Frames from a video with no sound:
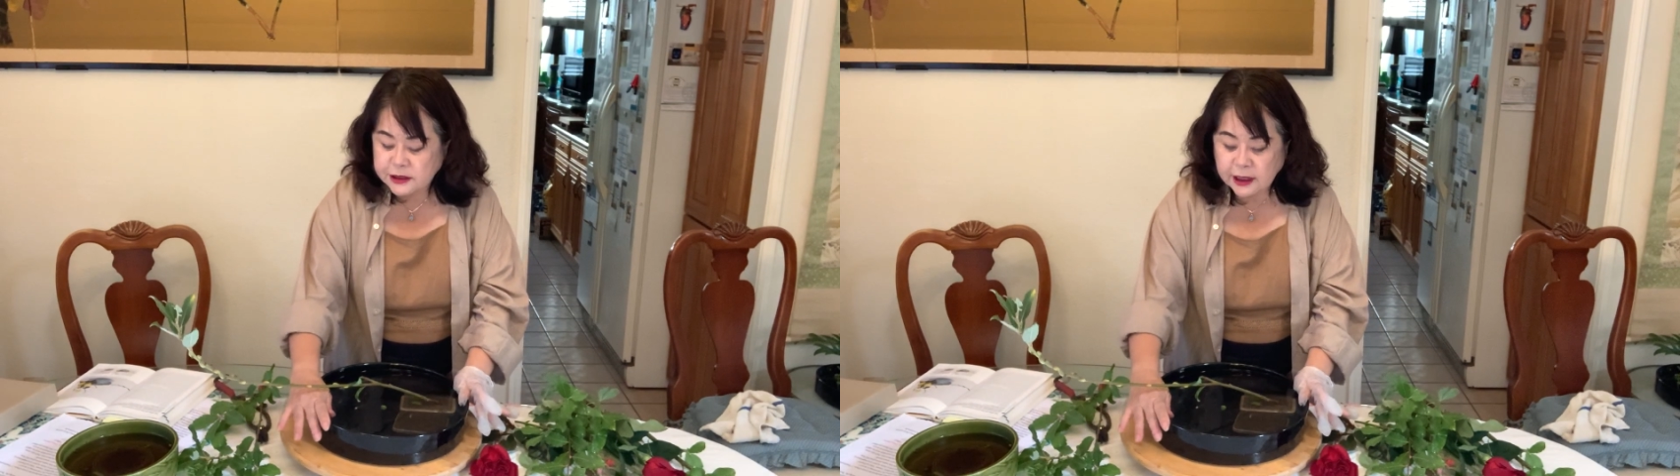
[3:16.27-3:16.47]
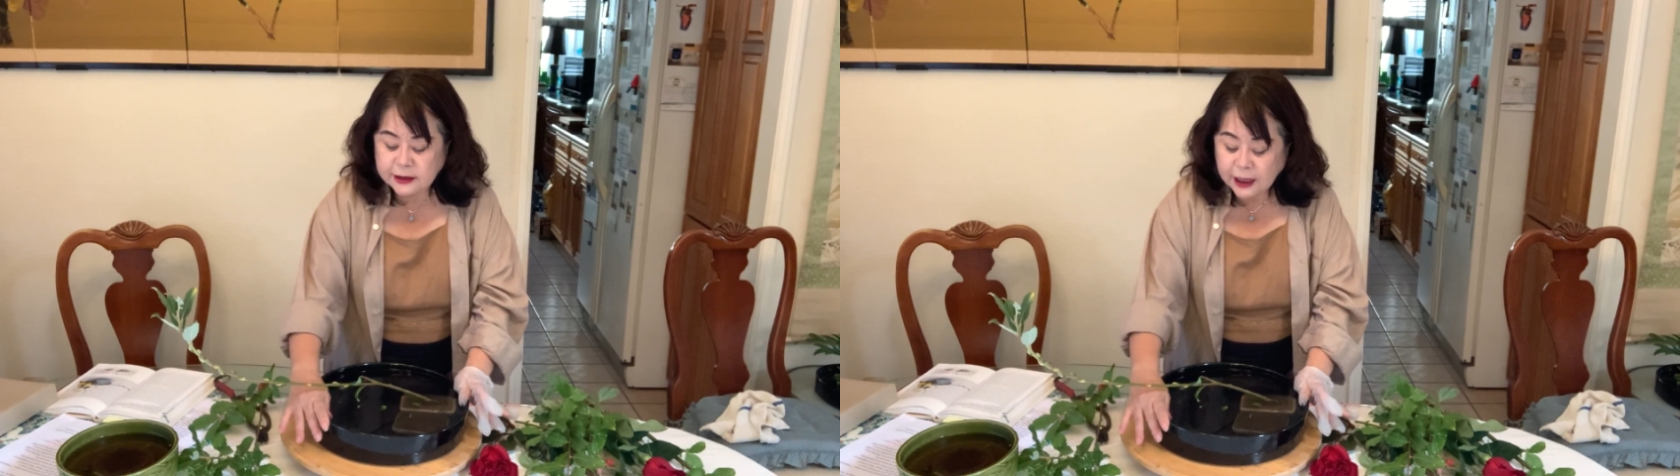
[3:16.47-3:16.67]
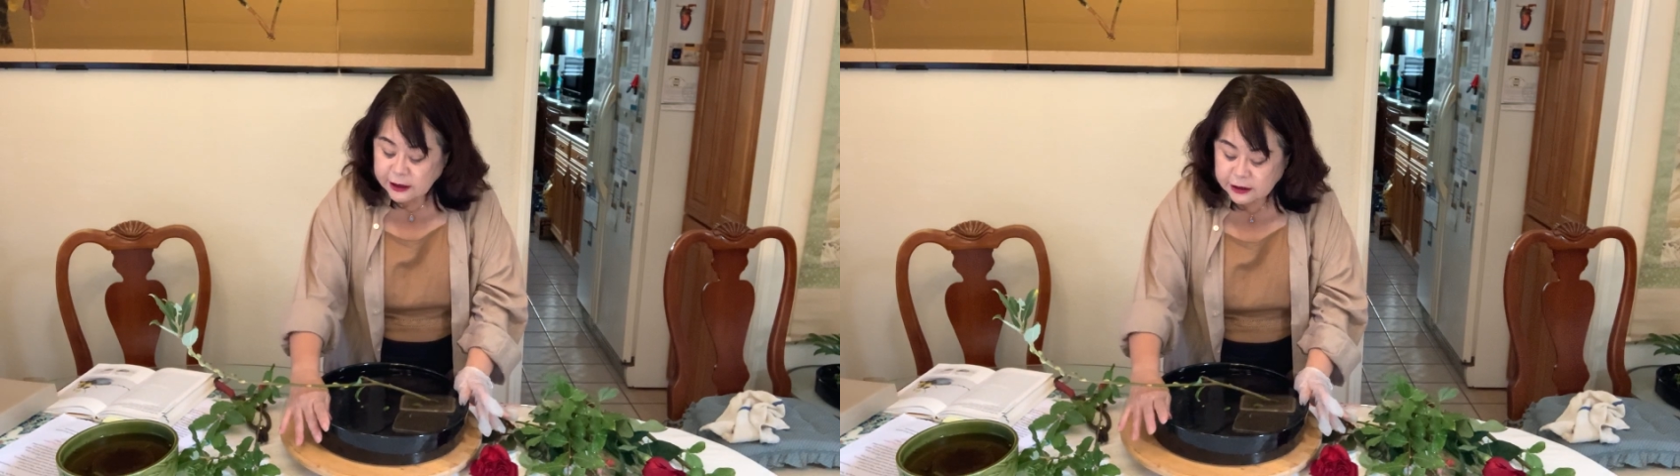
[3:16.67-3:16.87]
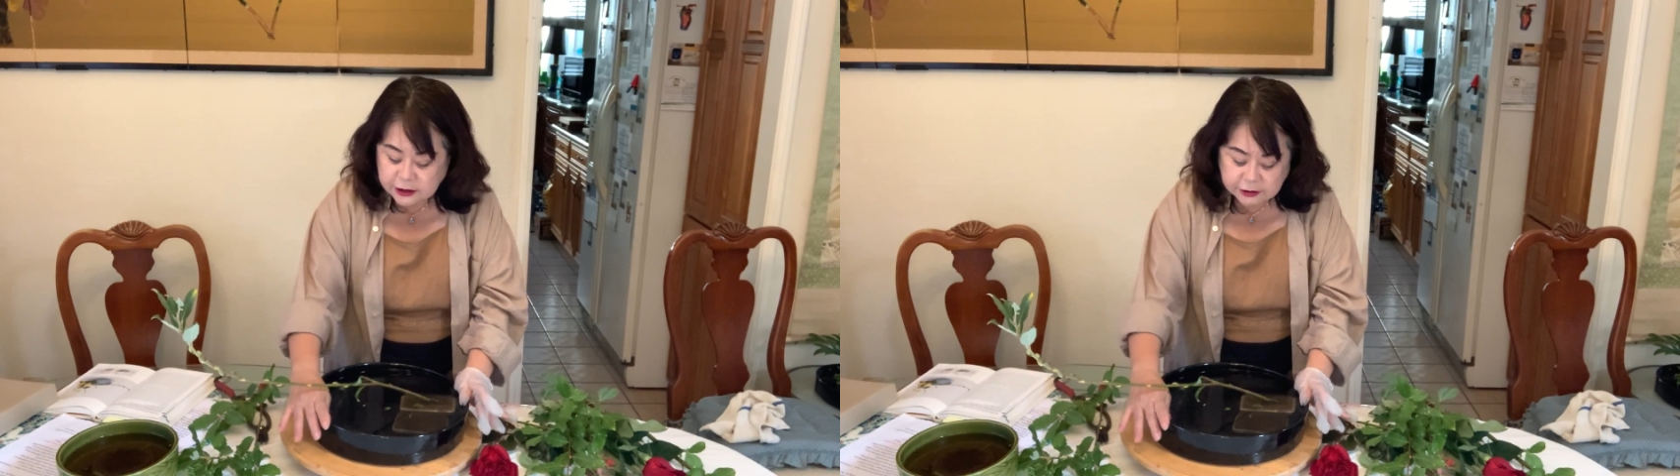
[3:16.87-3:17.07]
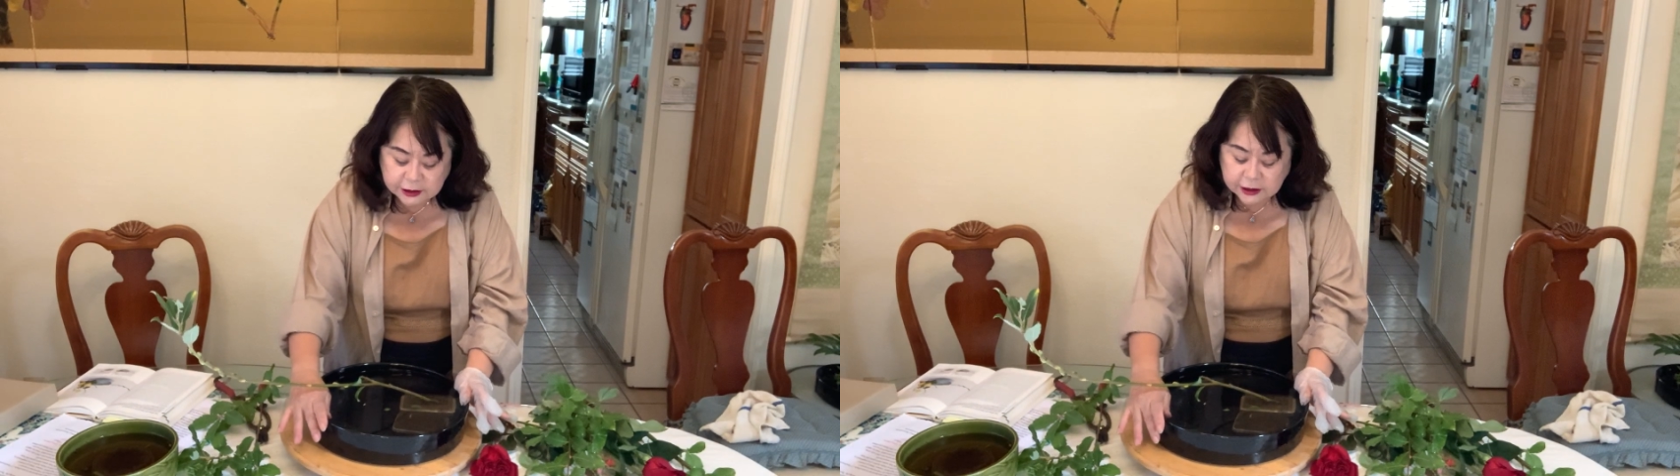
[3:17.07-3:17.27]
is a 90
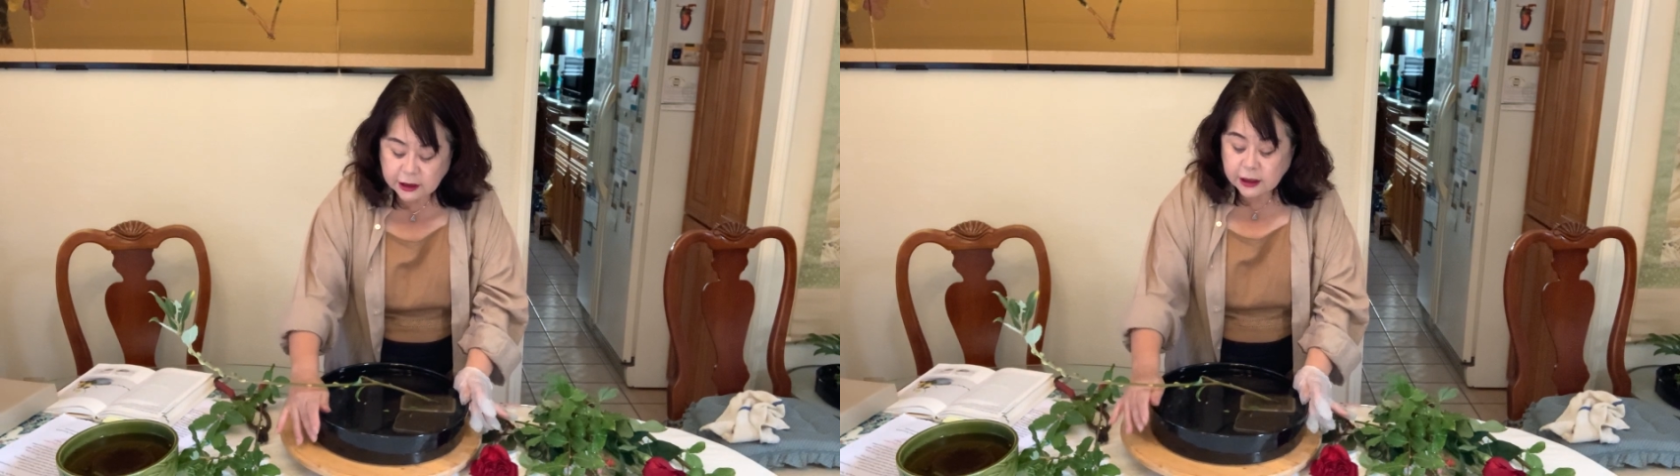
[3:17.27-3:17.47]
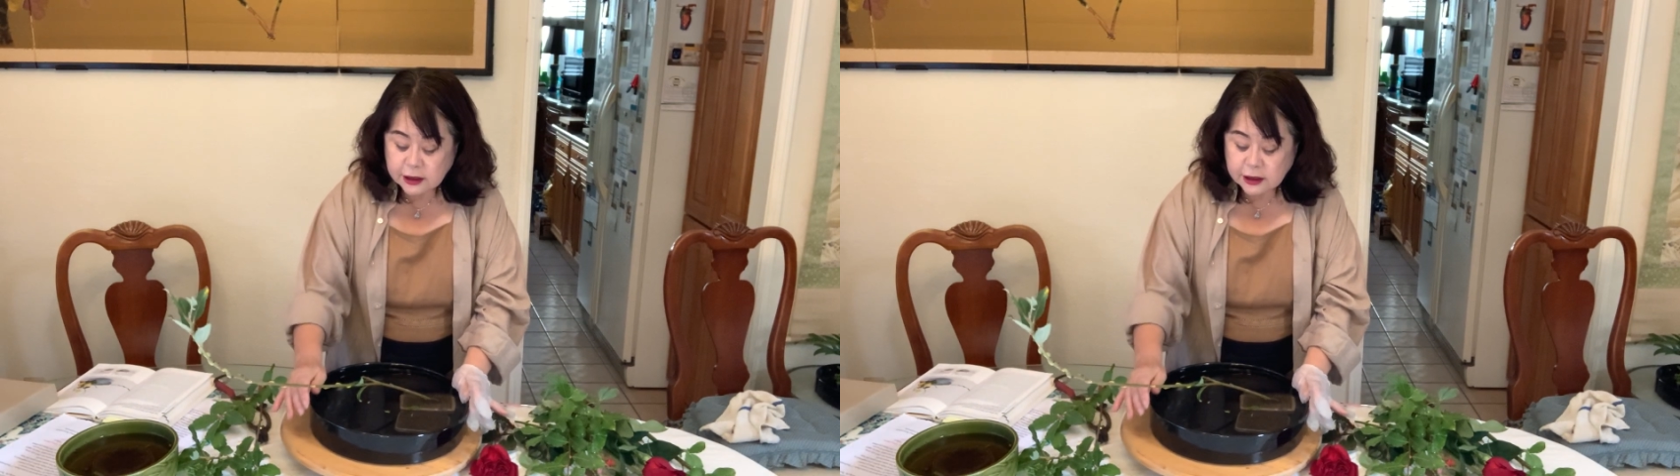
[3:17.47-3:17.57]
degree.